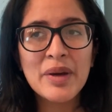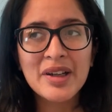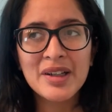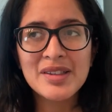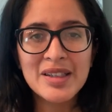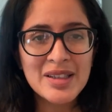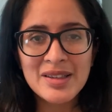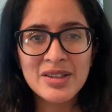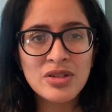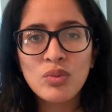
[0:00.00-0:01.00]
because
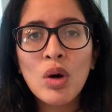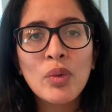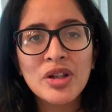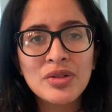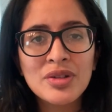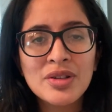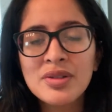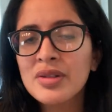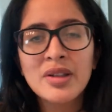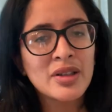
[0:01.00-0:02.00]
that's what we're used
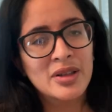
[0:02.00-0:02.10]
to.